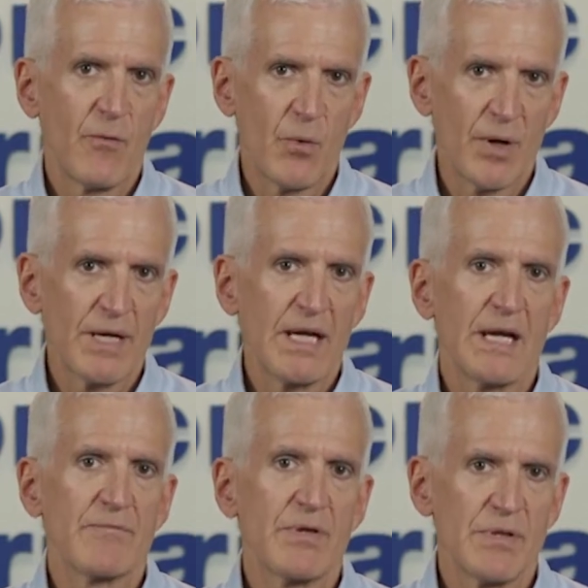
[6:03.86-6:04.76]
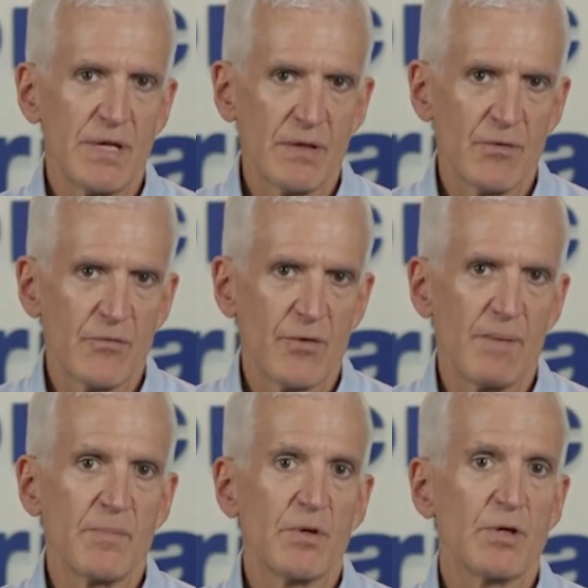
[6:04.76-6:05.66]
for everything
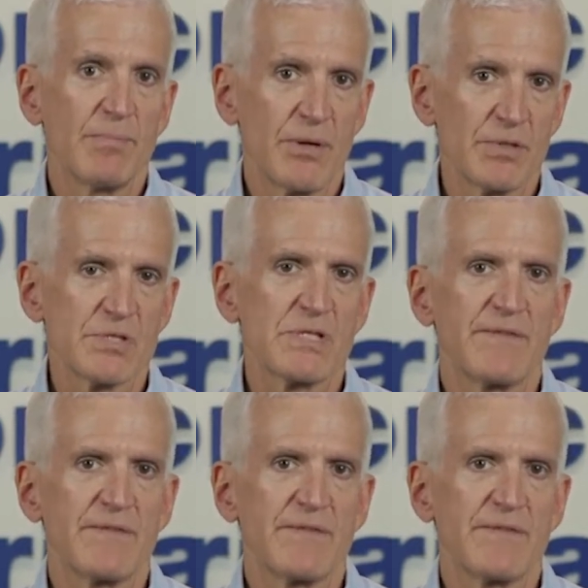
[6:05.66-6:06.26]
from components to